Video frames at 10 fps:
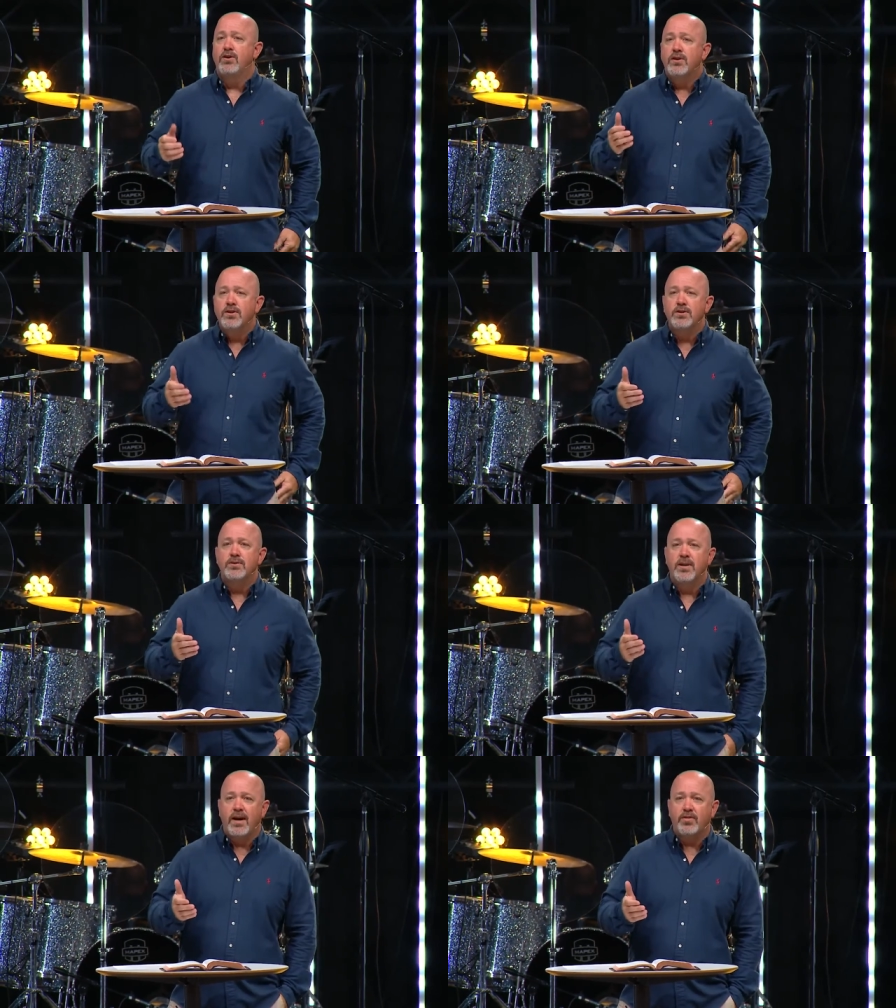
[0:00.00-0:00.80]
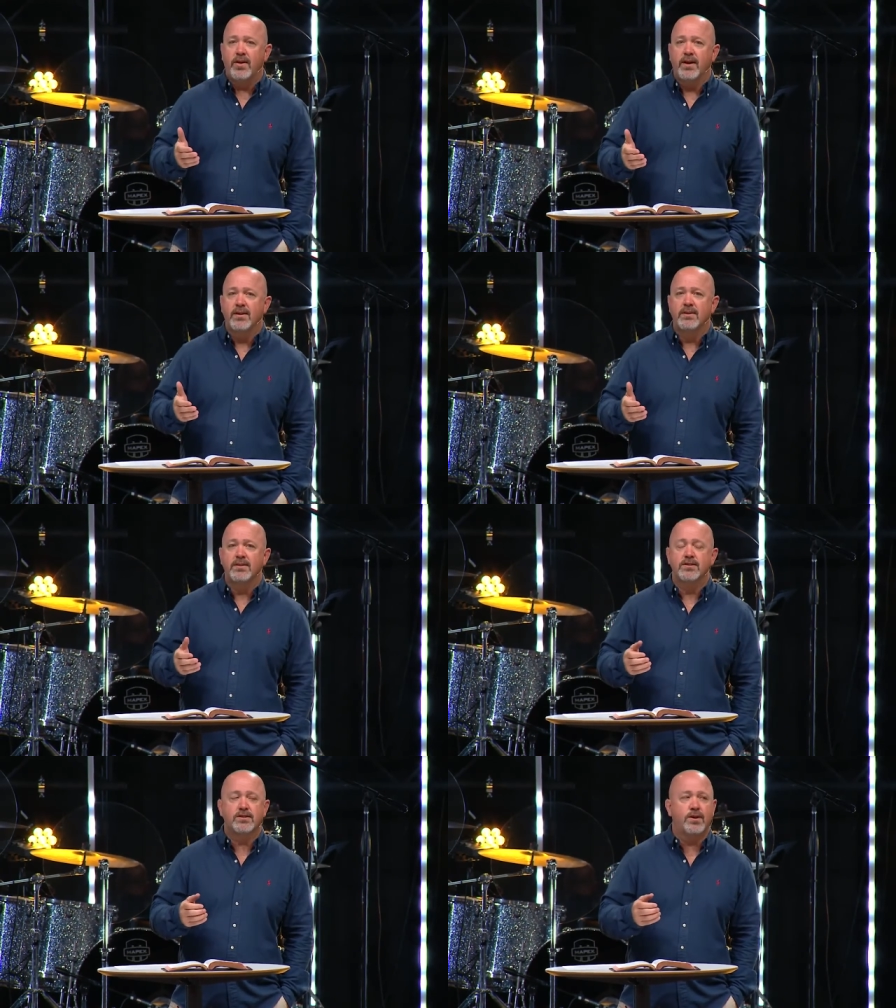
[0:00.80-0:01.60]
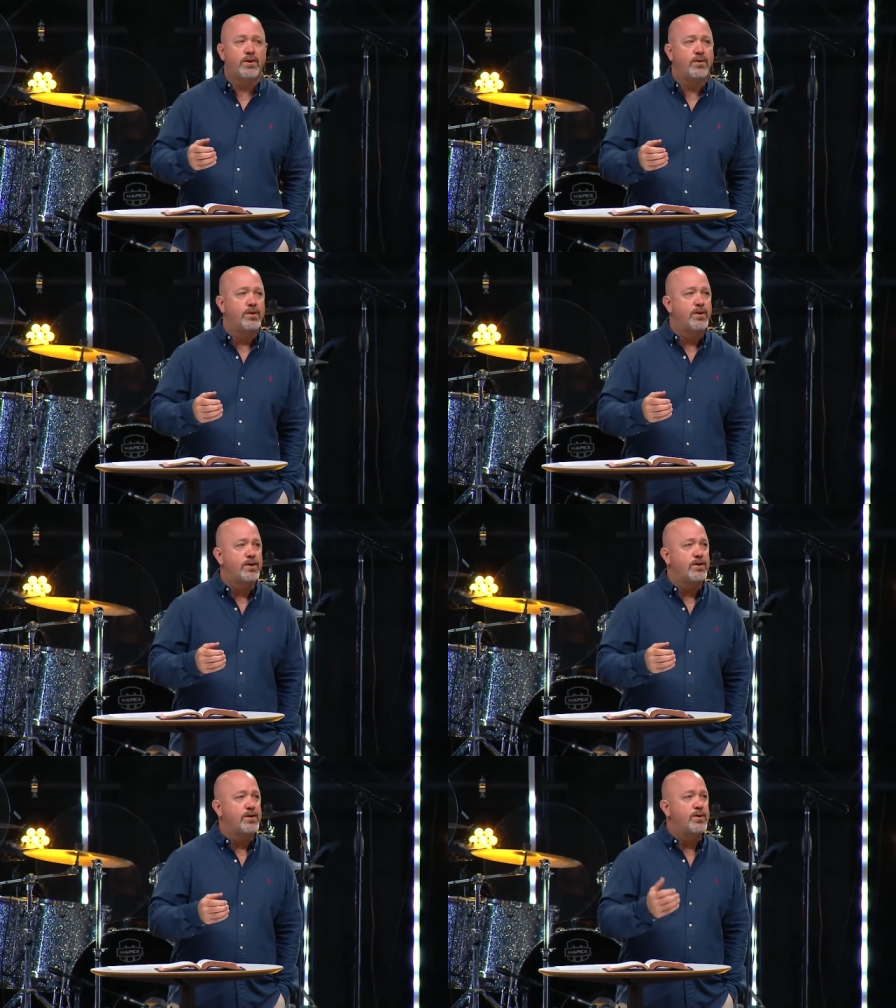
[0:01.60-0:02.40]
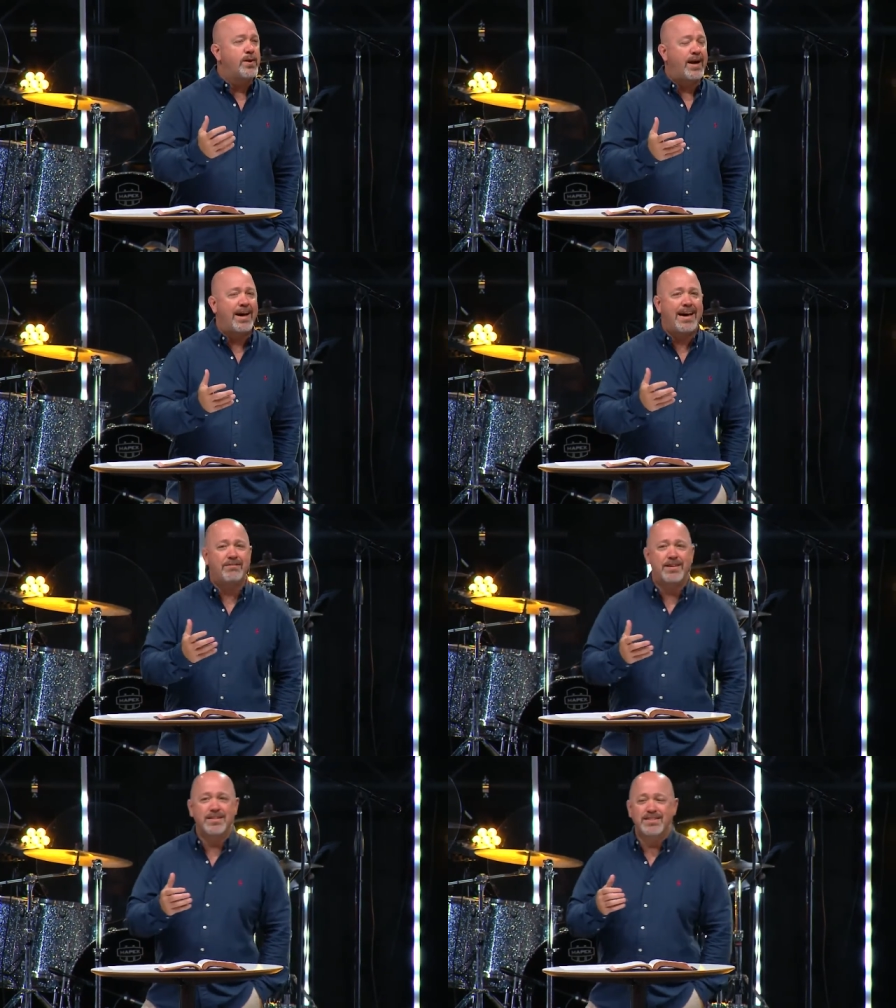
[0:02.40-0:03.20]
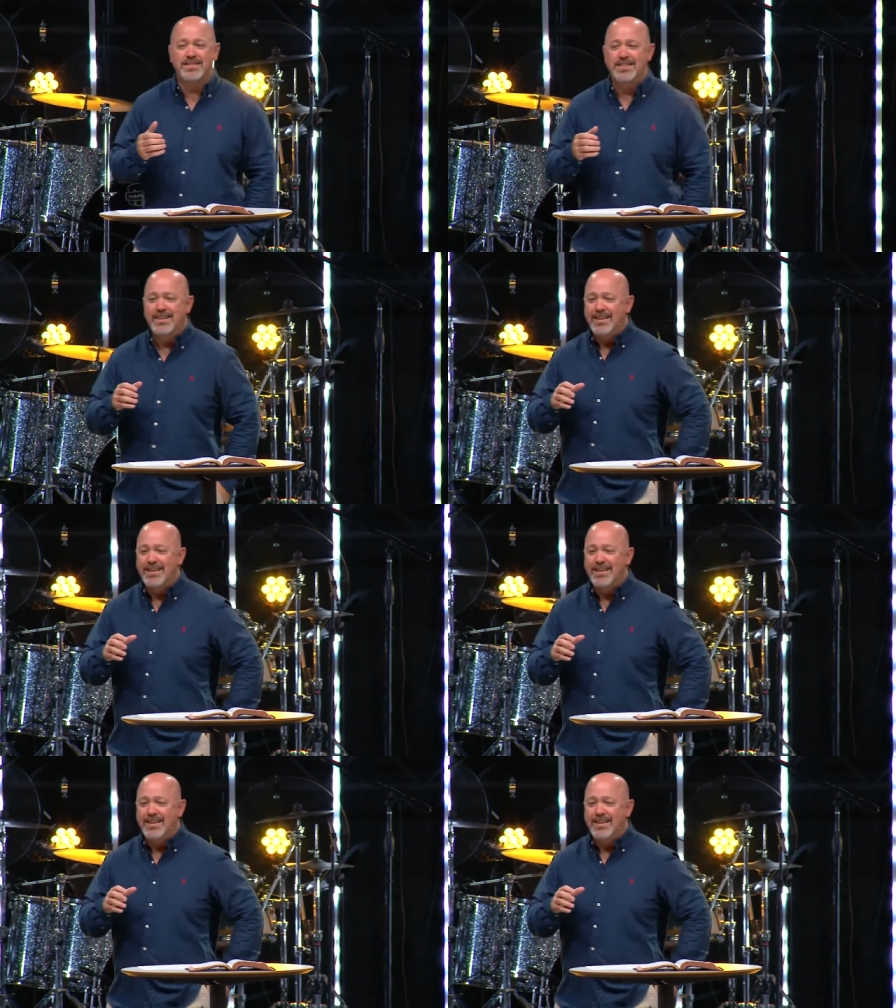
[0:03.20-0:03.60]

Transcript: you can do nothing. So you and I have this,